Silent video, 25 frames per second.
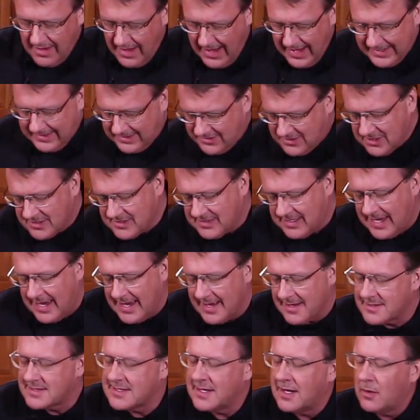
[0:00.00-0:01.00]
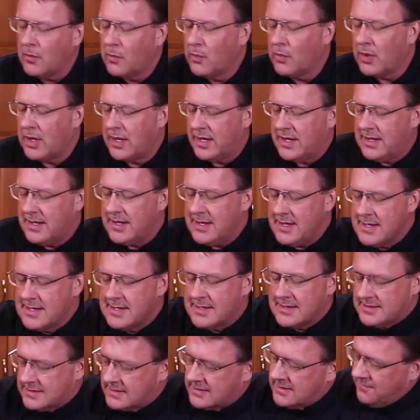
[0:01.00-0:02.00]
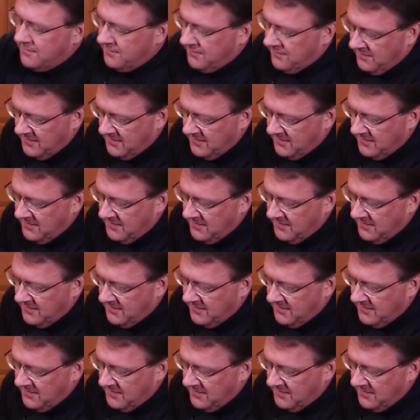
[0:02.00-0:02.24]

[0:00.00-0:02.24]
I just can't tell what it is.